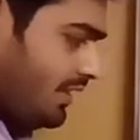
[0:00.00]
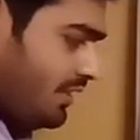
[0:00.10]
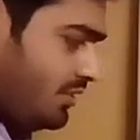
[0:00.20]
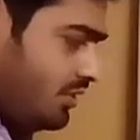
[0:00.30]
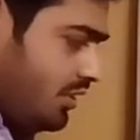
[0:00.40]

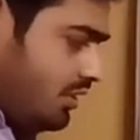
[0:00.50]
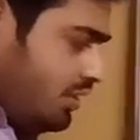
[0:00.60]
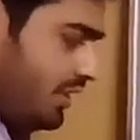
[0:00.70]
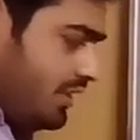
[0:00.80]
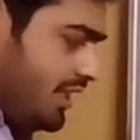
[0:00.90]
So
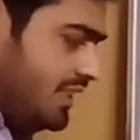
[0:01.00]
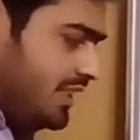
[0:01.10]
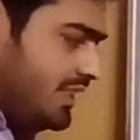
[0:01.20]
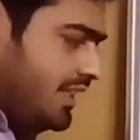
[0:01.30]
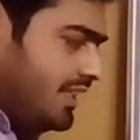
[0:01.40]

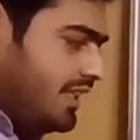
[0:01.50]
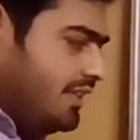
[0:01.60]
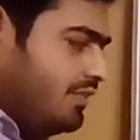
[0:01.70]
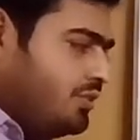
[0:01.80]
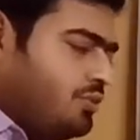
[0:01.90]
360 degree is
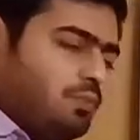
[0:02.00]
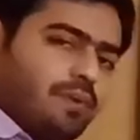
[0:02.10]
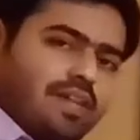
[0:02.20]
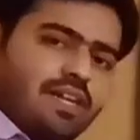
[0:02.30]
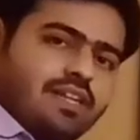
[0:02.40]
equal to 2
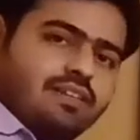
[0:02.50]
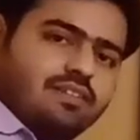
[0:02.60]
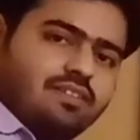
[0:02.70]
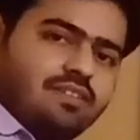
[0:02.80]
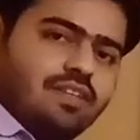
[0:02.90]
pi
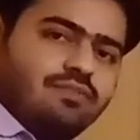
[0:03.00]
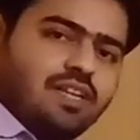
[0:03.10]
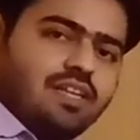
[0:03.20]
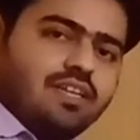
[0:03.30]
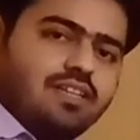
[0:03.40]
radian, then
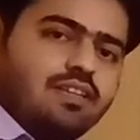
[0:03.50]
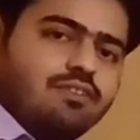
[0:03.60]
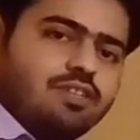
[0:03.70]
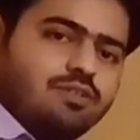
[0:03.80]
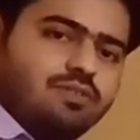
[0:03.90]
1 degree is
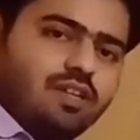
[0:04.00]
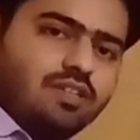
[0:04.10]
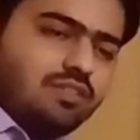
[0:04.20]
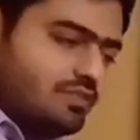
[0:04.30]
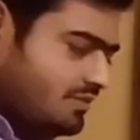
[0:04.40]
equal to what?